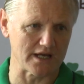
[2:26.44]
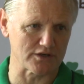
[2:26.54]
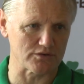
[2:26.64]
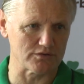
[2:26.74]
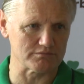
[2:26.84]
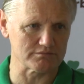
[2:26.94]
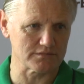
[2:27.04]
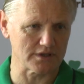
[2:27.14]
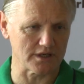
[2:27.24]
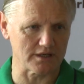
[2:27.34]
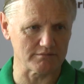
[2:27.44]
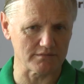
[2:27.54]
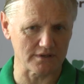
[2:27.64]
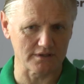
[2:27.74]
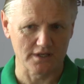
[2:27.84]
young group
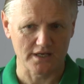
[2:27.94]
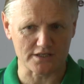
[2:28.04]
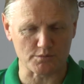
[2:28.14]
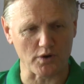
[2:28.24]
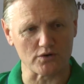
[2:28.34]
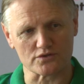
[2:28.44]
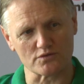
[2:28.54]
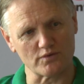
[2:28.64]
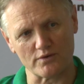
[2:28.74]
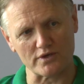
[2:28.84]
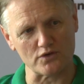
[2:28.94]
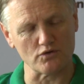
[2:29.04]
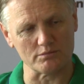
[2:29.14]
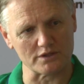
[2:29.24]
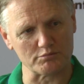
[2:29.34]
um, as opposed to where we'd
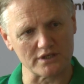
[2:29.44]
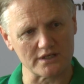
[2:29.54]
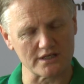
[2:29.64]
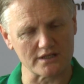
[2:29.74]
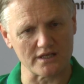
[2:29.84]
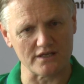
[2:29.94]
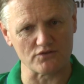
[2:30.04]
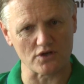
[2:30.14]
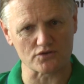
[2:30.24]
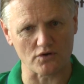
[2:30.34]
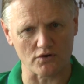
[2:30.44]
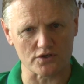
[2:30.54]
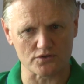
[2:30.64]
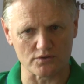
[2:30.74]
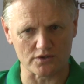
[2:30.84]
normally be. And the, even those
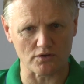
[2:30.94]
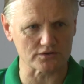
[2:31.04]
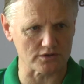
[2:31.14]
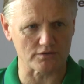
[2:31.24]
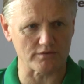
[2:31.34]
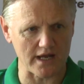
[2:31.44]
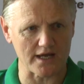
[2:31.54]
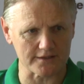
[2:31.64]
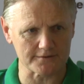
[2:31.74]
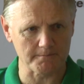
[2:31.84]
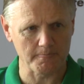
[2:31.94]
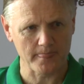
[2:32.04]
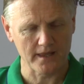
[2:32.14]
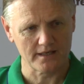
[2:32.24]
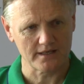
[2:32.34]
guys who are dotted around
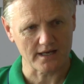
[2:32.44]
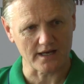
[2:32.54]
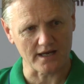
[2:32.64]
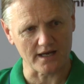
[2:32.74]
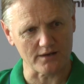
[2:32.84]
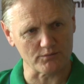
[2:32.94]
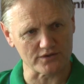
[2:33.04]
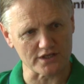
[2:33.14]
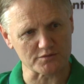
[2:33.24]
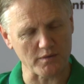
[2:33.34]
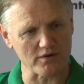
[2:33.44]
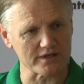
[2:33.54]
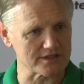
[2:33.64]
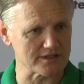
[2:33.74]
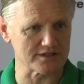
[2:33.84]
uh, with the
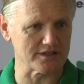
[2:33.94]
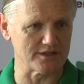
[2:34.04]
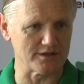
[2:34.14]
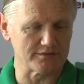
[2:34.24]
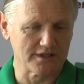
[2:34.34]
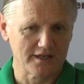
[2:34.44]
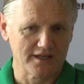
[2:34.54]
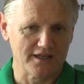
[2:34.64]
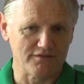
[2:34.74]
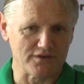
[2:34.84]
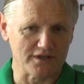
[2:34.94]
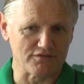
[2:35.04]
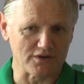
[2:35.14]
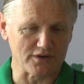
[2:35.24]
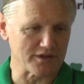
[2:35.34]
experience, you know, if you,
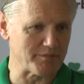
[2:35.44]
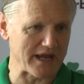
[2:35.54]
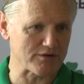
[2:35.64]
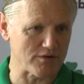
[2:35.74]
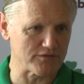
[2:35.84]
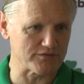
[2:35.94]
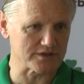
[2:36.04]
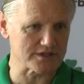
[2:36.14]
if you look at the back row, for